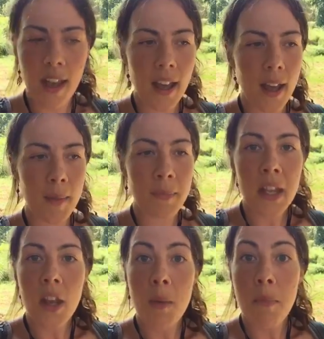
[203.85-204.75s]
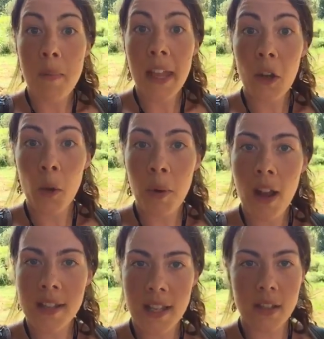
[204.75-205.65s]
Remember that whole
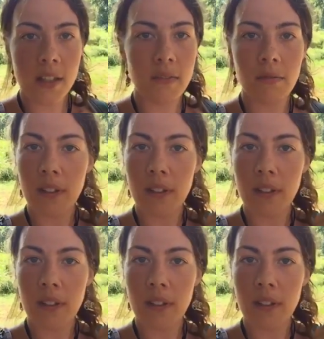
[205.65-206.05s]
process.